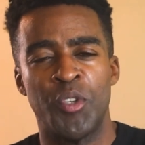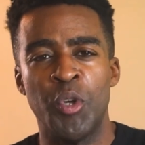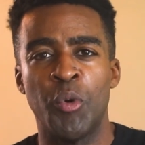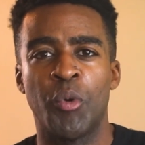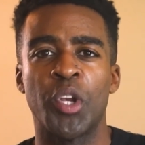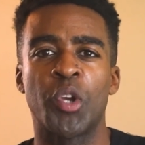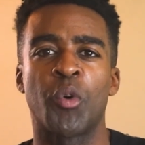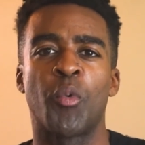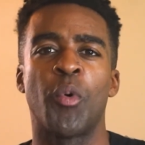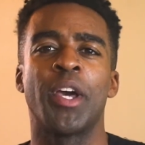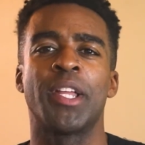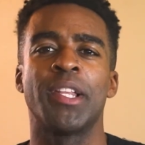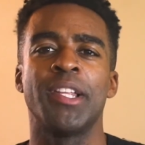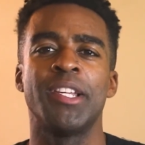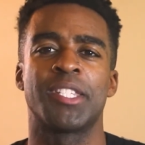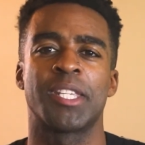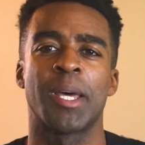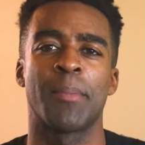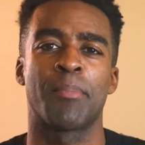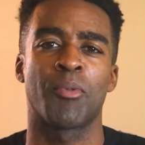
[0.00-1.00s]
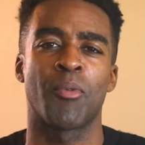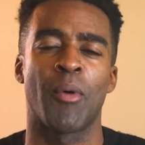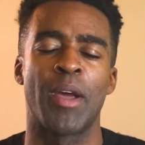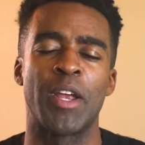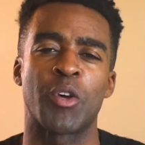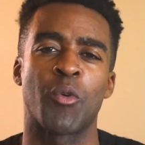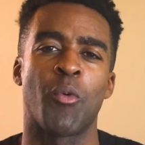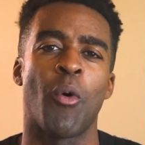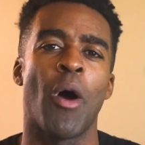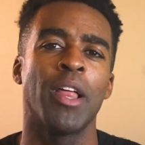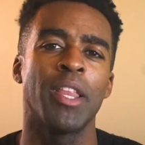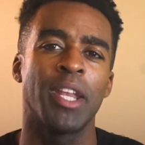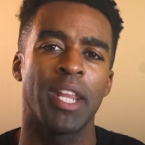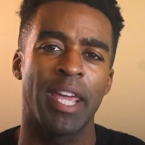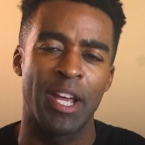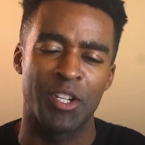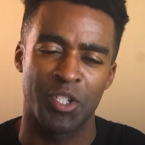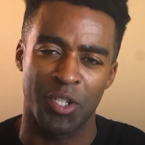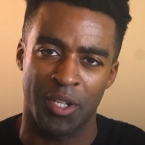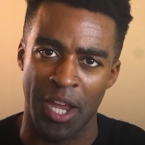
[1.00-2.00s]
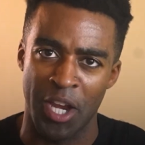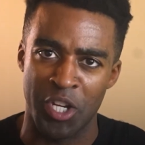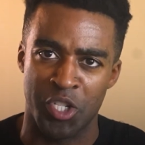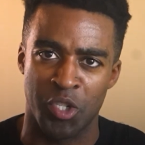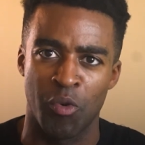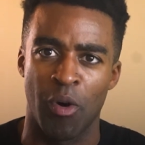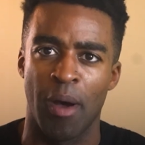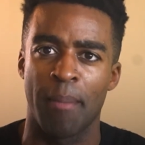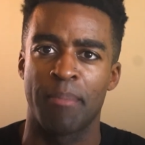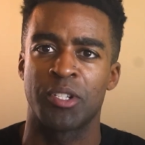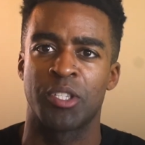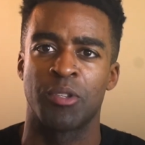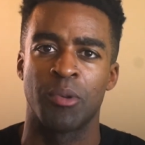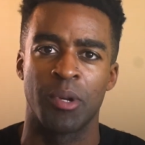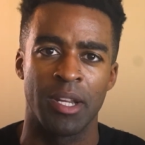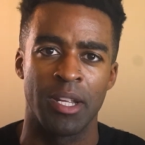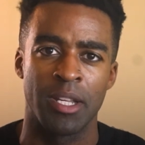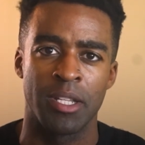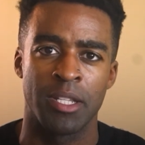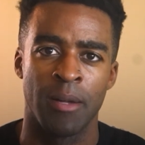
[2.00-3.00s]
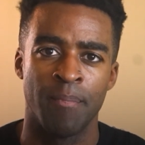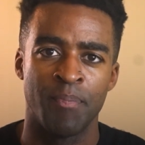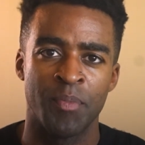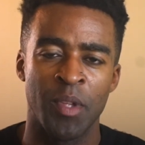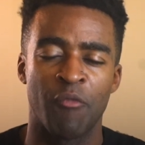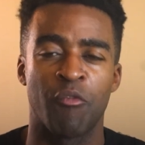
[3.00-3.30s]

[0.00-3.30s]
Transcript: you can quickly separate quality educational opportunities